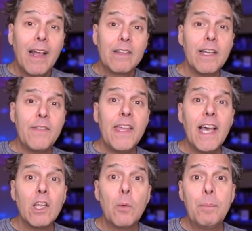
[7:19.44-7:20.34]
Click the
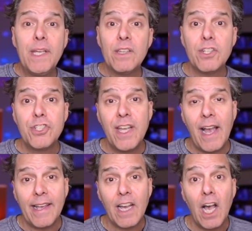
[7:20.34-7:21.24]
yellow B to the G
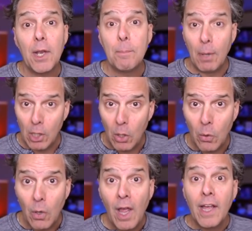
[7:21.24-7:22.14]
icon
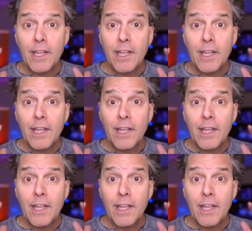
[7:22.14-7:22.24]
below.